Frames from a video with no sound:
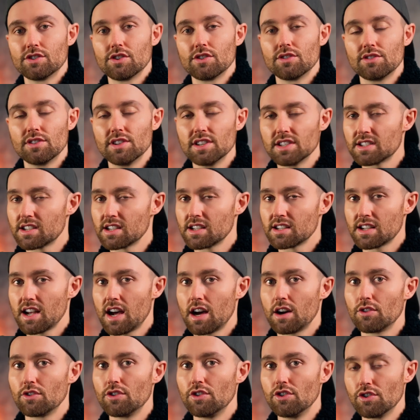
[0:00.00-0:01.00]
so this is
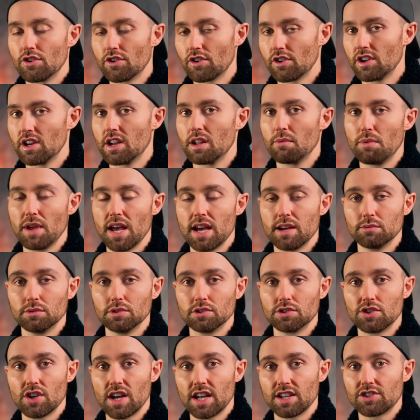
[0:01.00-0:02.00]
how you're going to be able
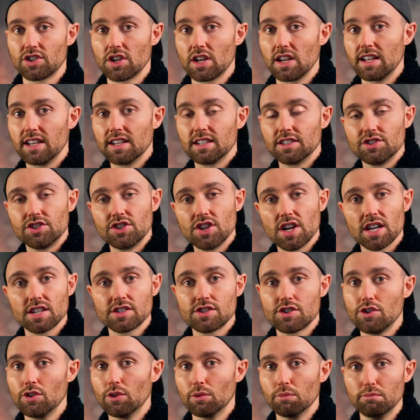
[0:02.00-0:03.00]
to actually
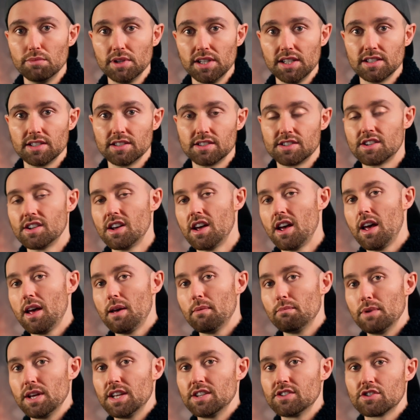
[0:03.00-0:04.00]
adjust your bids
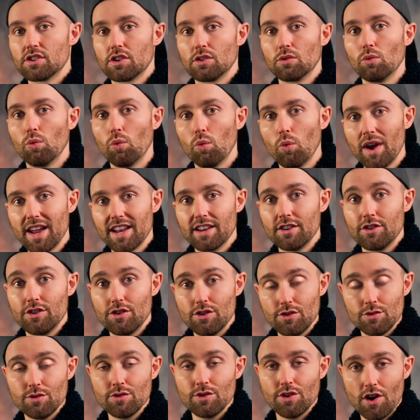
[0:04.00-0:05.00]
based on when
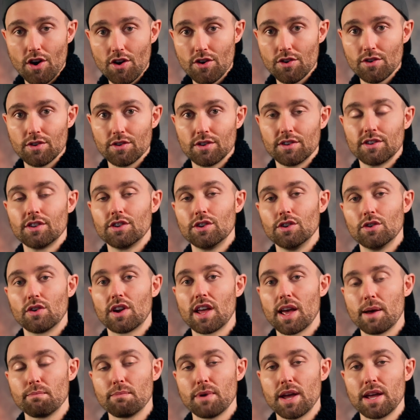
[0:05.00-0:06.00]
you know your
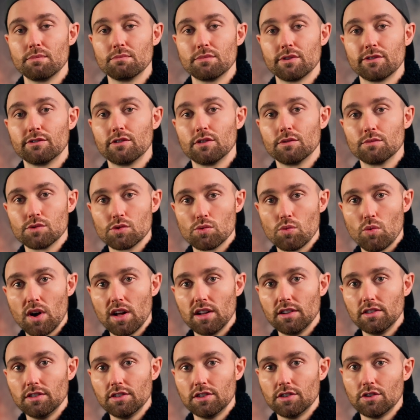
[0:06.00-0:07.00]
campaign performs
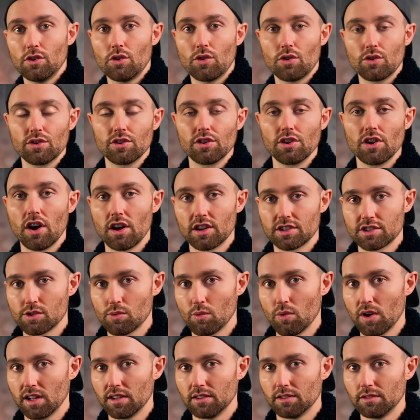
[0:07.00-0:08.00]
well or not
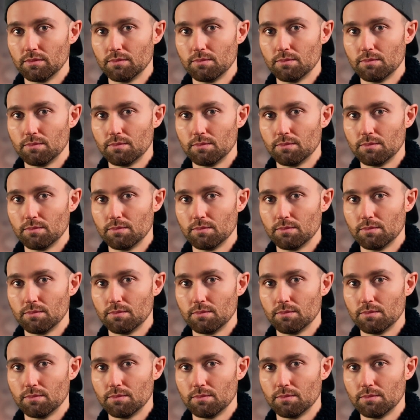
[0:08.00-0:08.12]
well.